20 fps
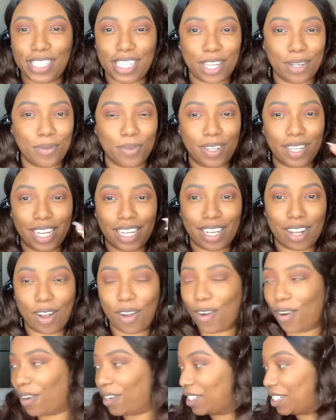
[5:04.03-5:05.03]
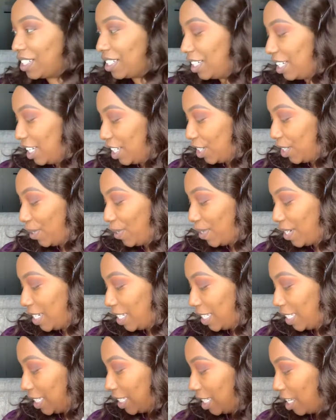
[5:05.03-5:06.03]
don't want like a harsh cut crease